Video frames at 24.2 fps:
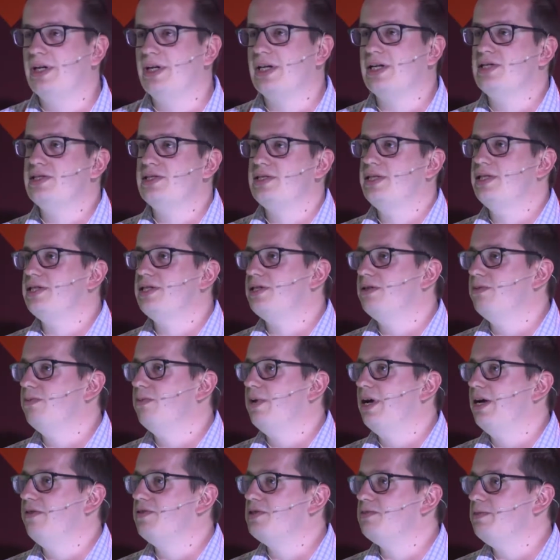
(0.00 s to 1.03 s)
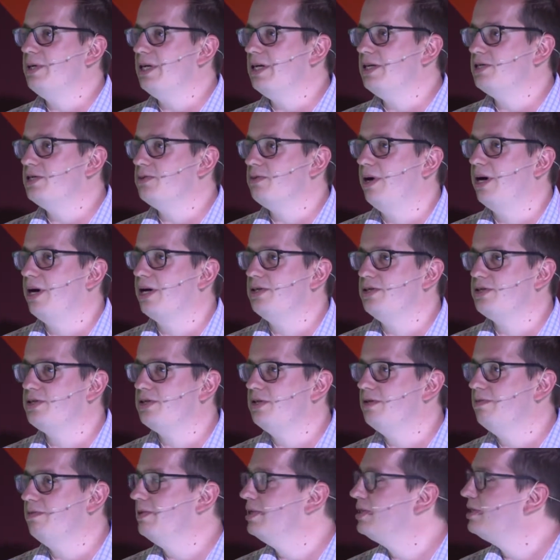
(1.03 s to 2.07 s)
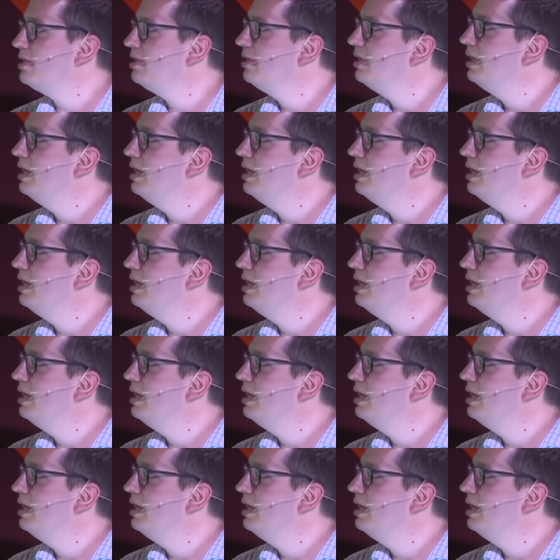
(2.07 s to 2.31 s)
consistent way of speaking to our consumers.